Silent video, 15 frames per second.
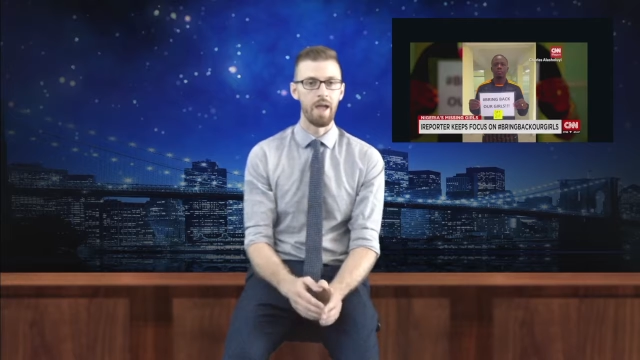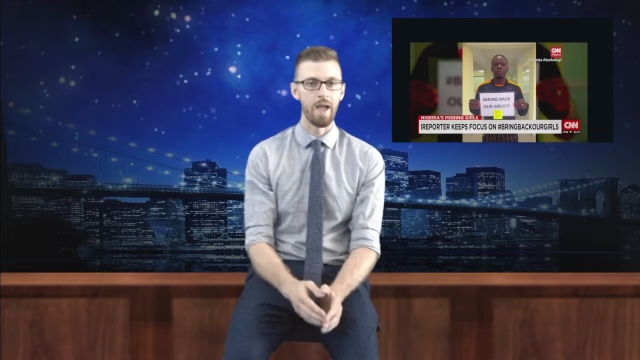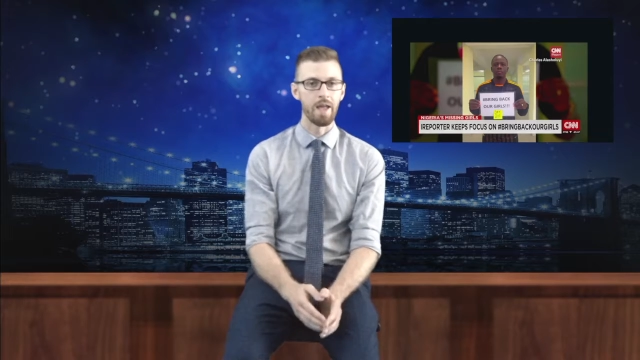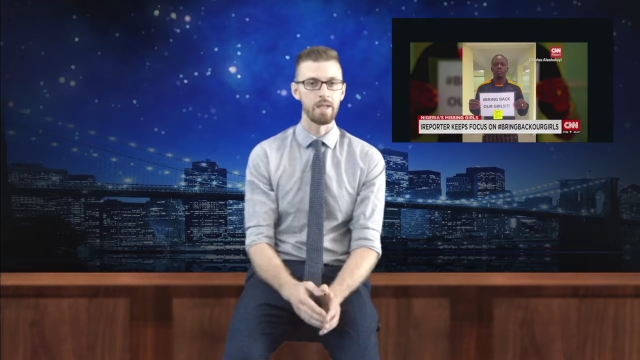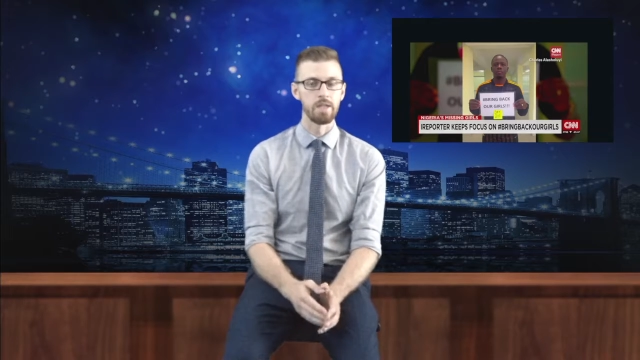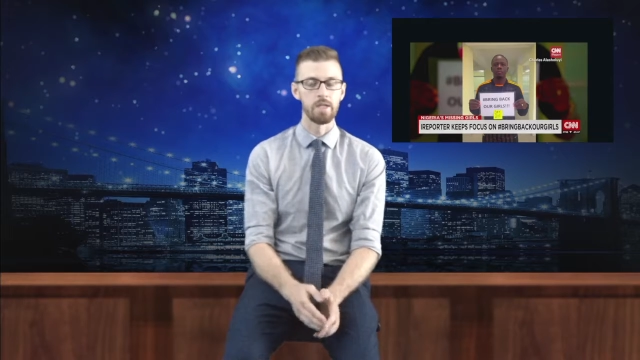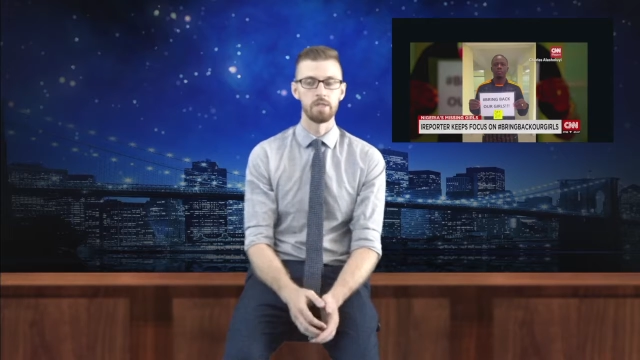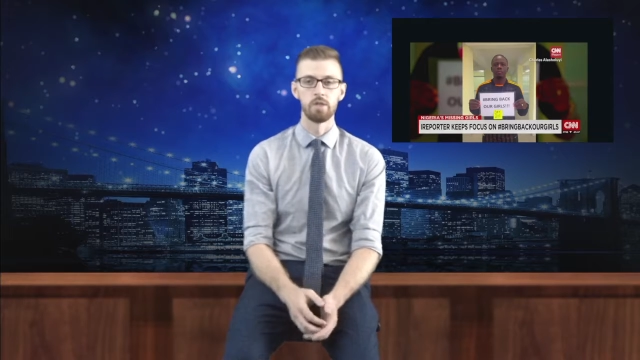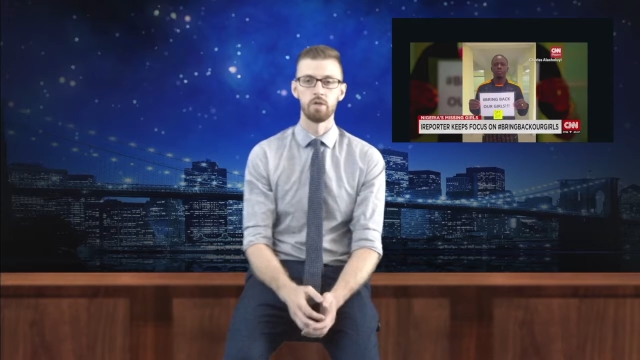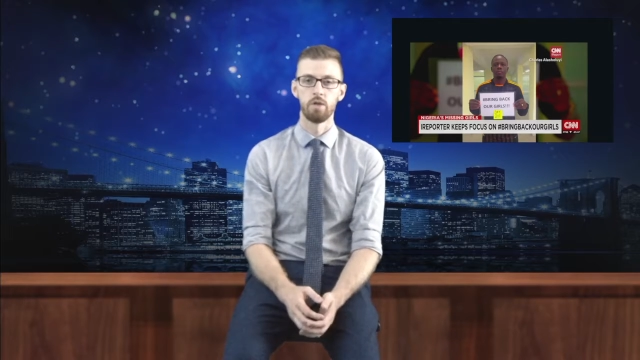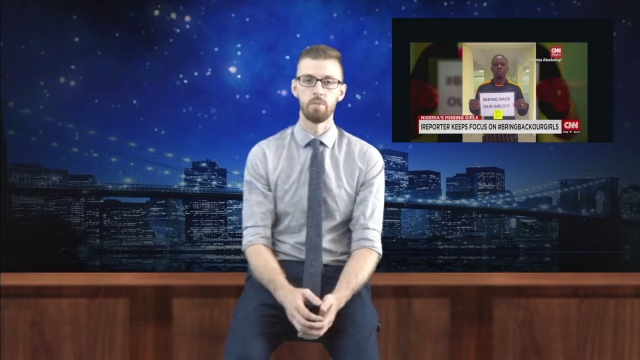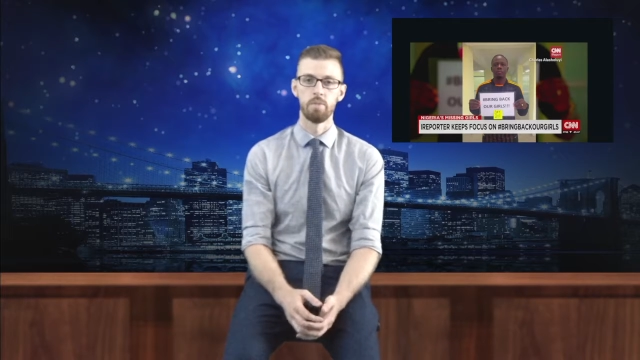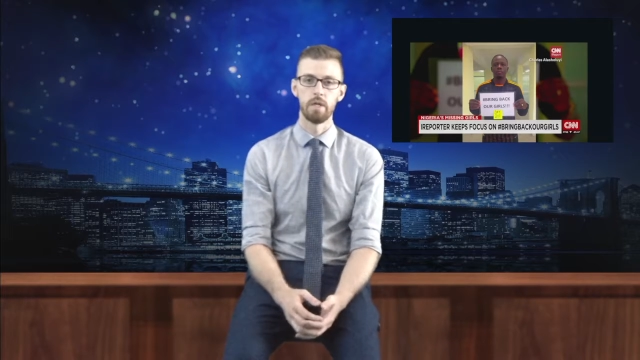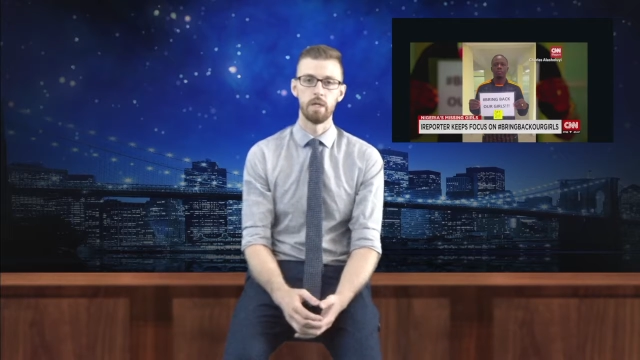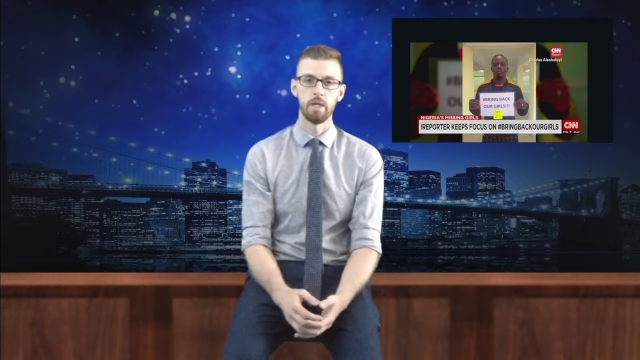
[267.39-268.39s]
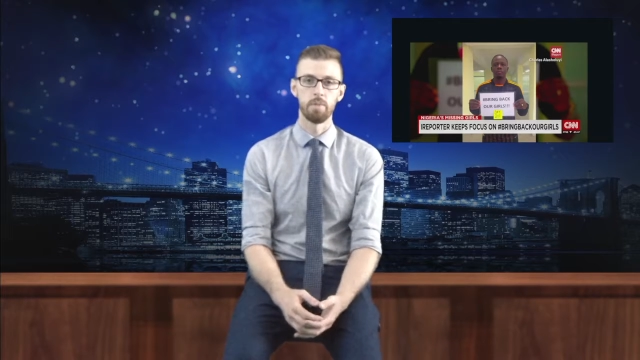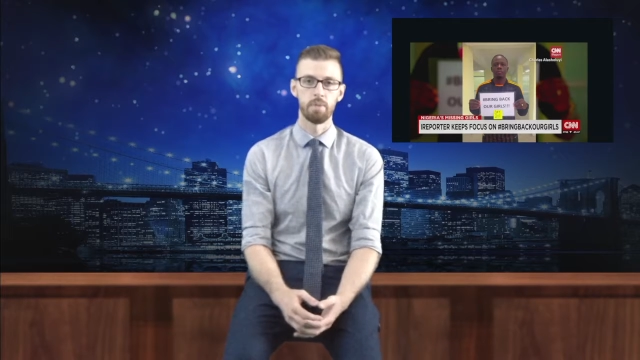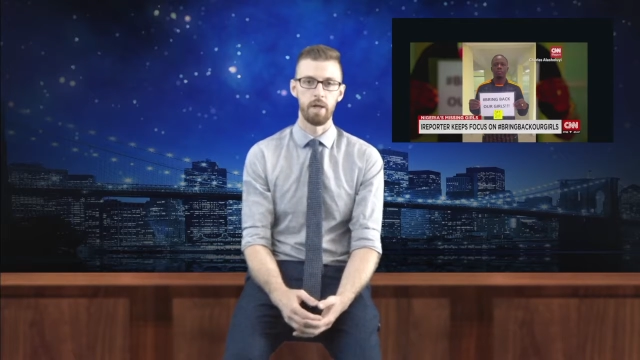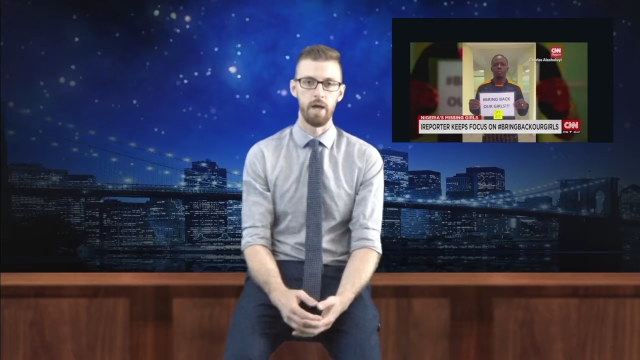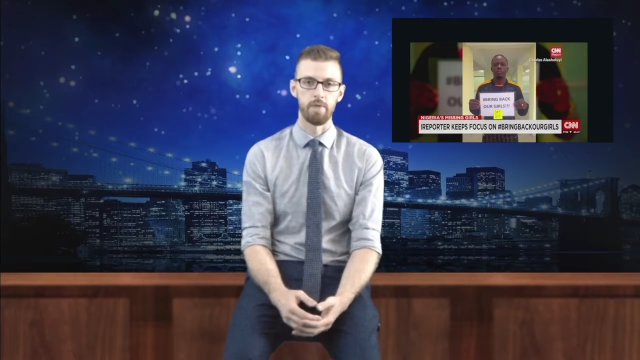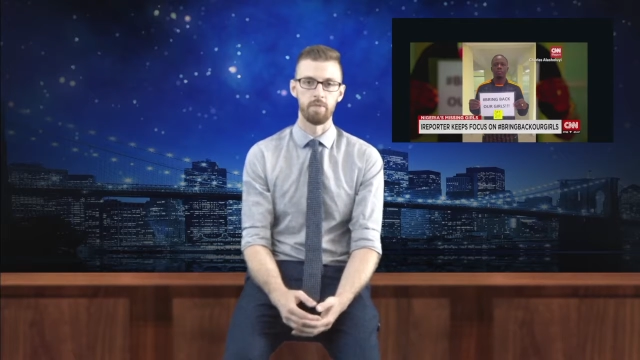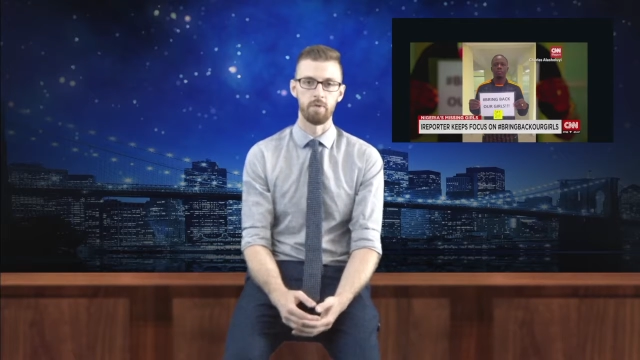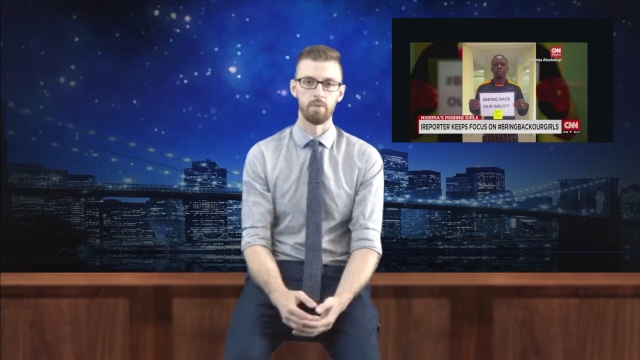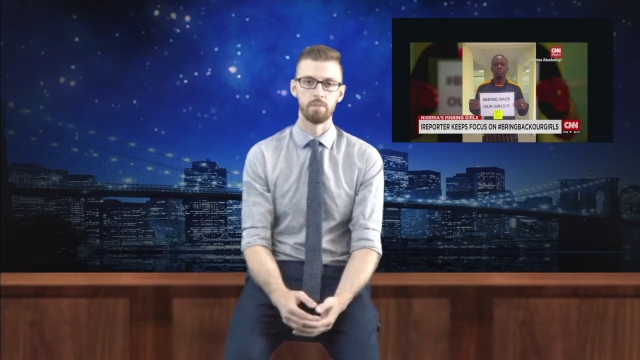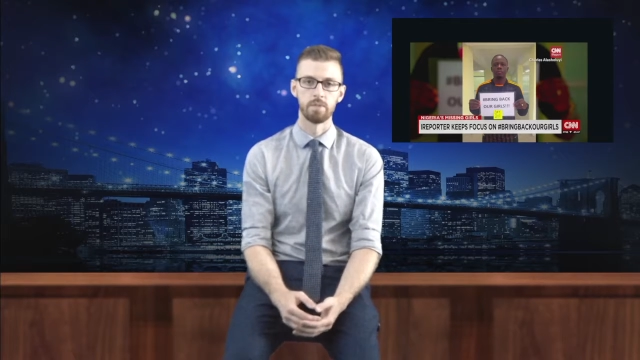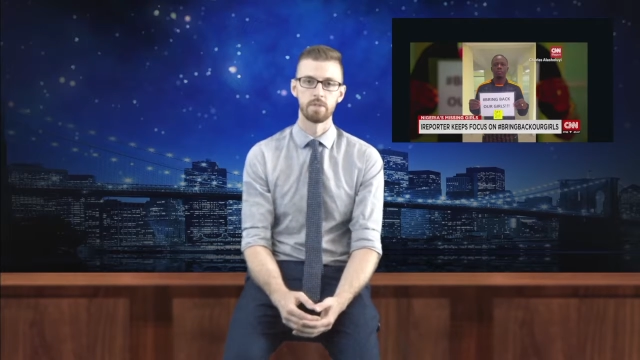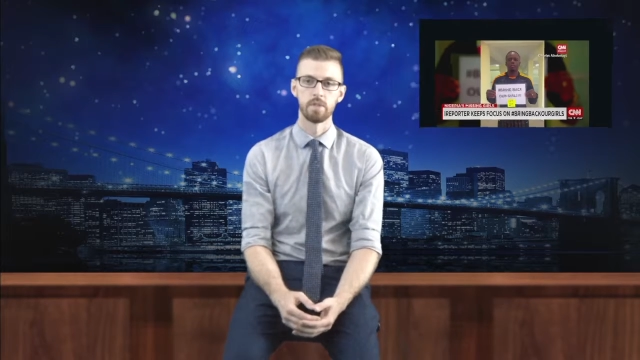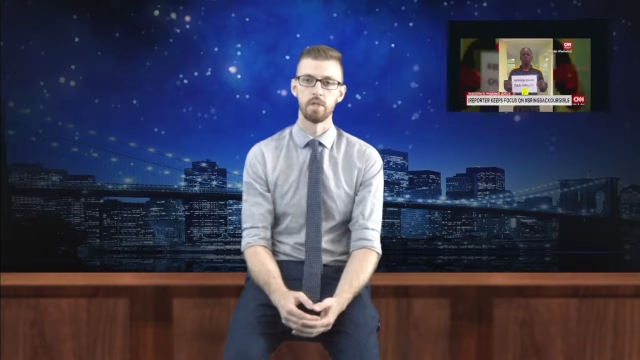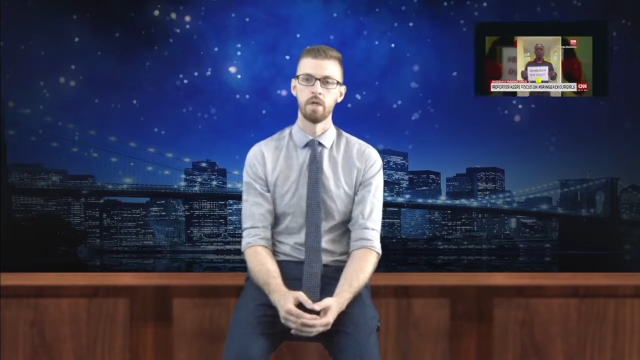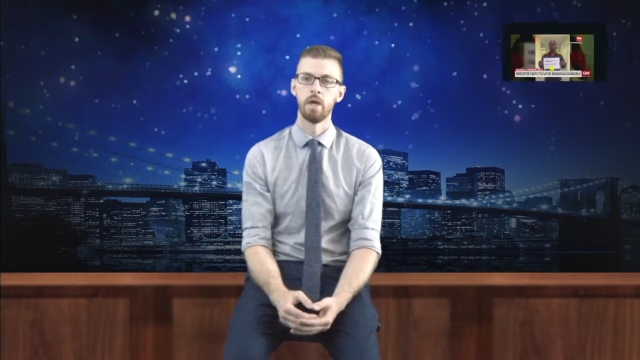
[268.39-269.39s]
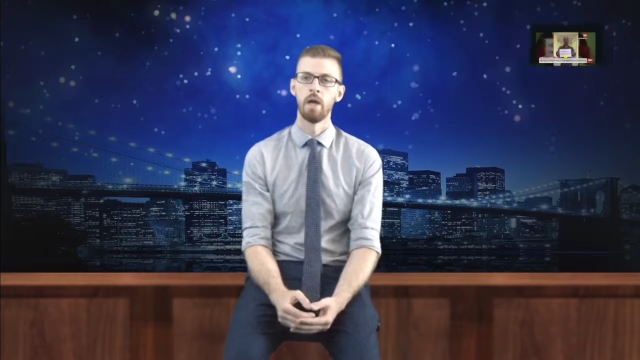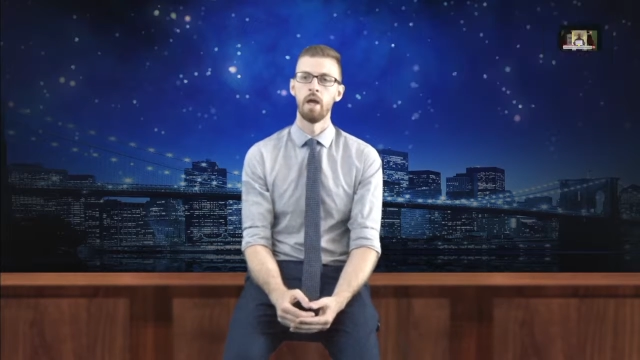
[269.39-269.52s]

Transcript: and digital media platforms.